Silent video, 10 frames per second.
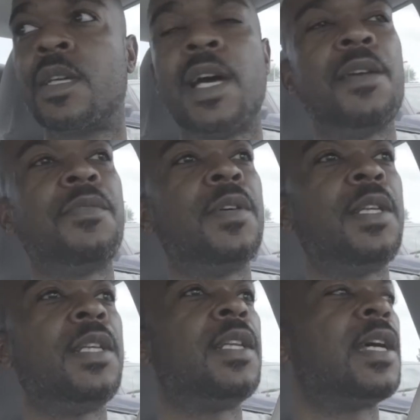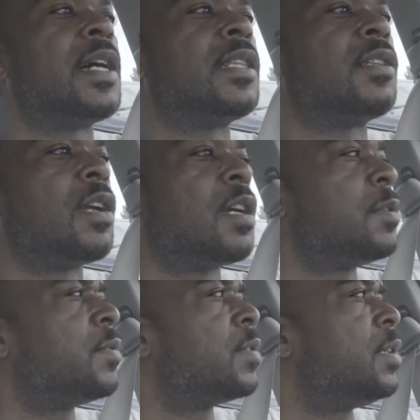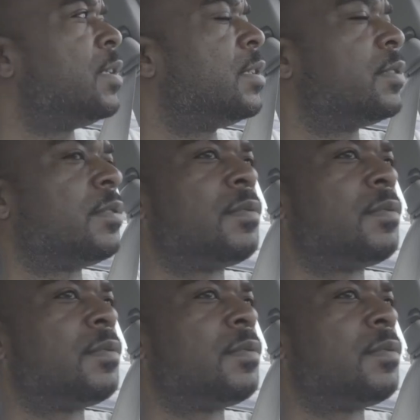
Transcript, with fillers: I ain't feeling it like I thought I'd be feeling it,